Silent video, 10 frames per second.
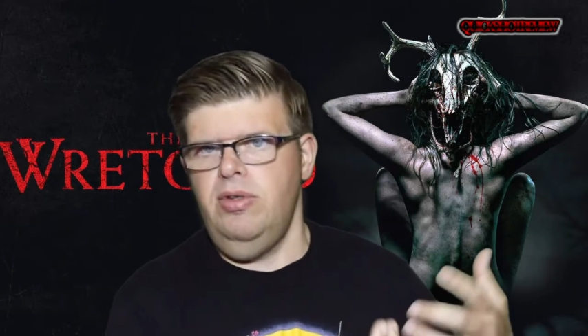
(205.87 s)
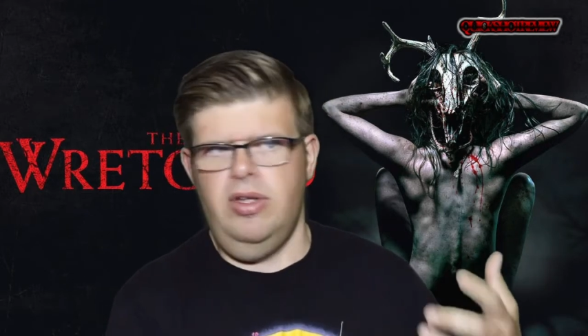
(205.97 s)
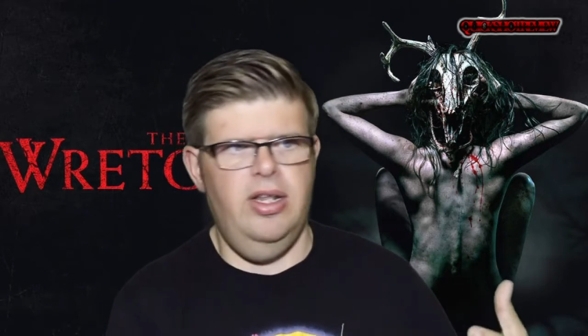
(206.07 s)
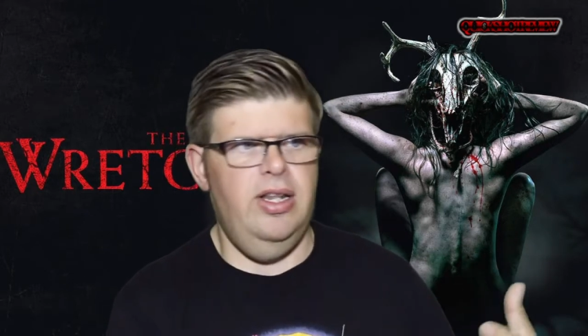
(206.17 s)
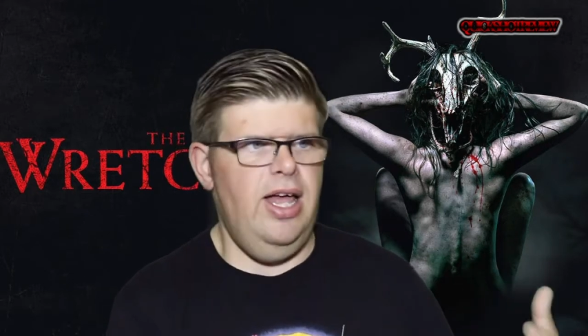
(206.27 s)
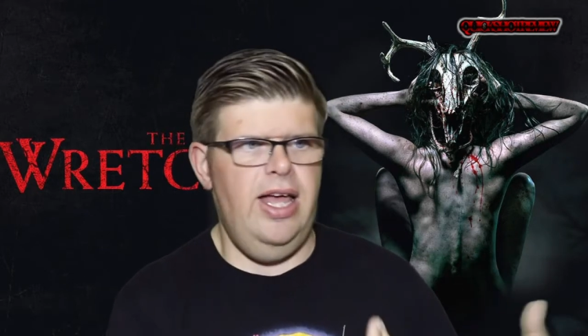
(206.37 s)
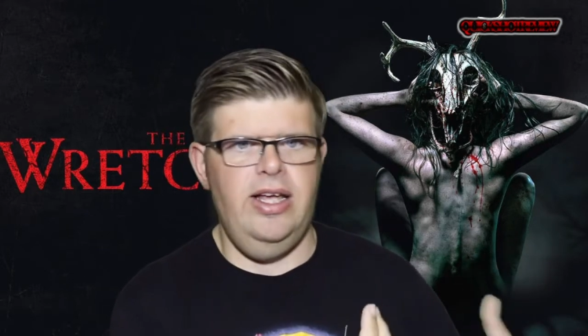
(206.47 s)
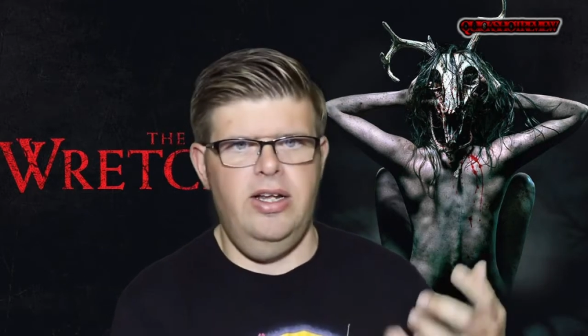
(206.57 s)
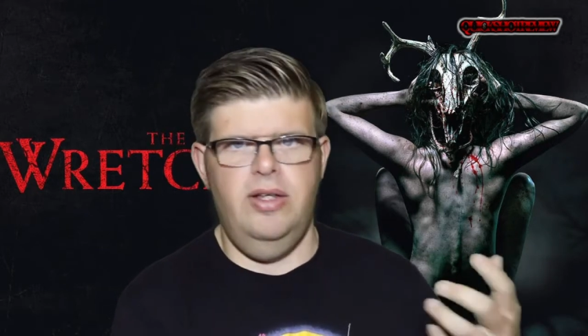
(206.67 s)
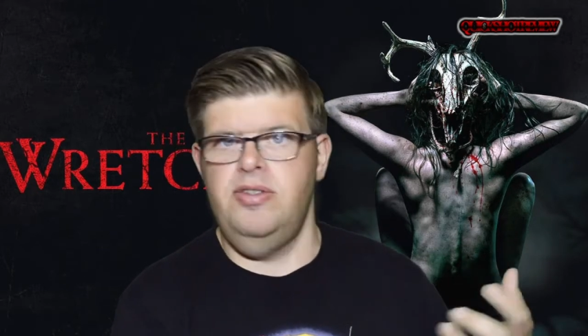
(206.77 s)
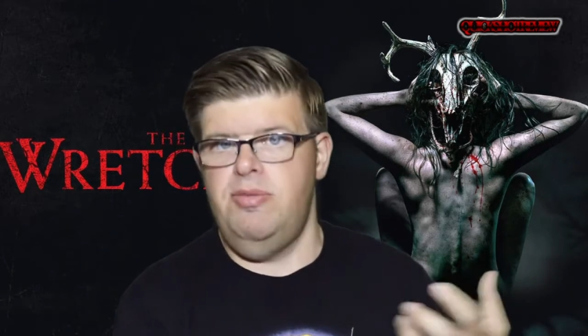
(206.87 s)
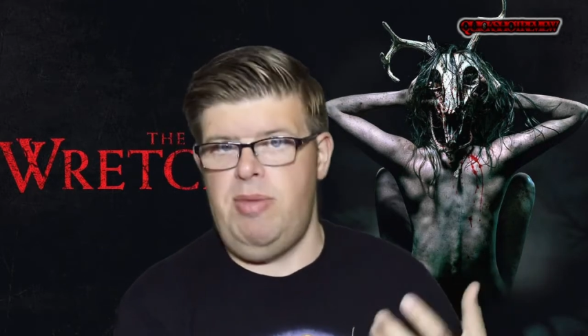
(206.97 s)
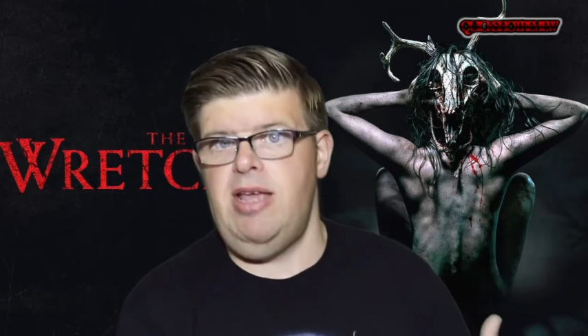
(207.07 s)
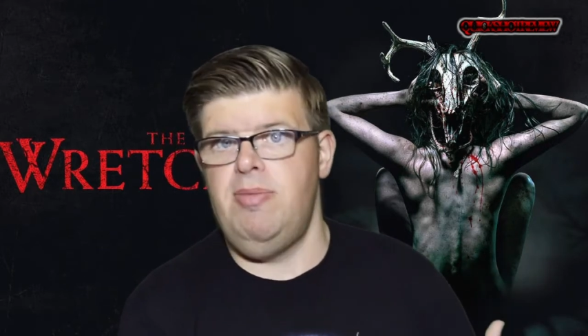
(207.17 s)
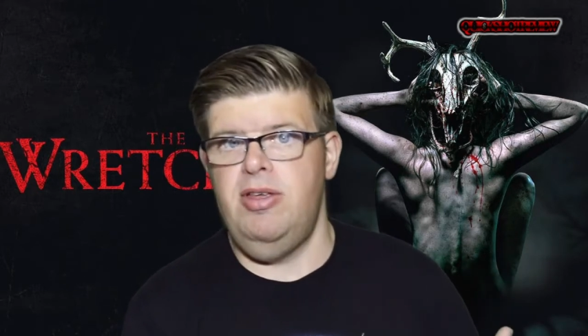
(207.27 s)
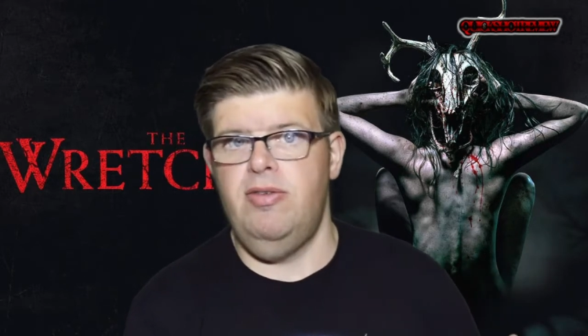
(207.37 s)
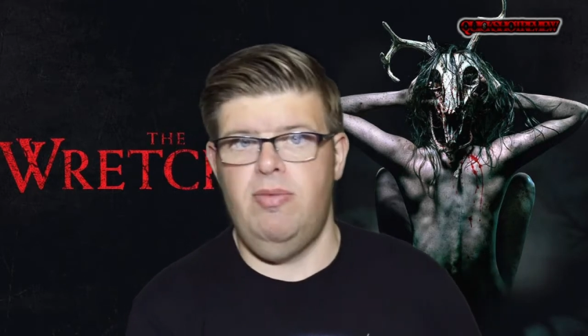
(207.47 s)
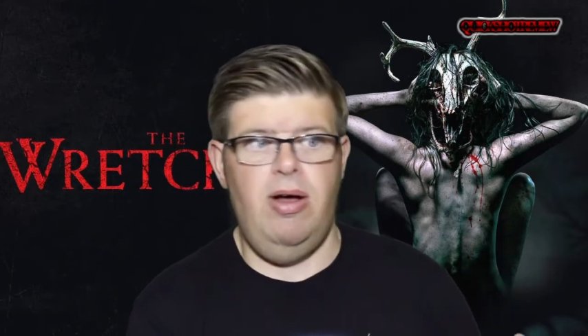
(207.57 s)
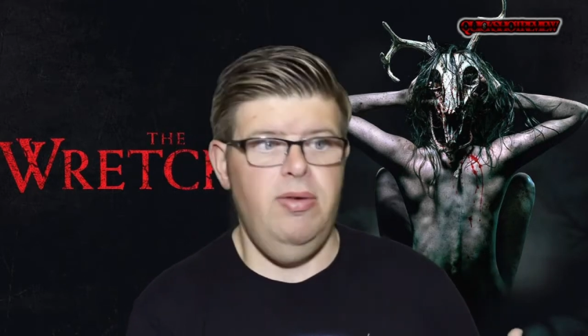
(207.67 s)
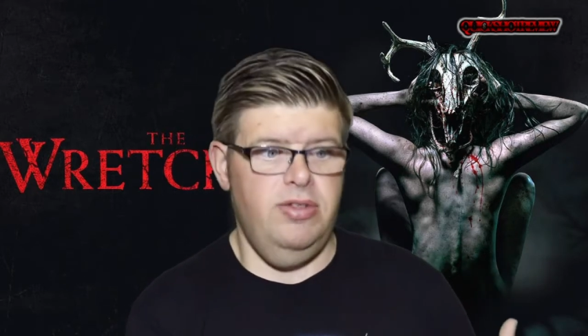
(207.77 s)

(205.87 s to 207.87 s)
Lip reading: and that includes a baby as well.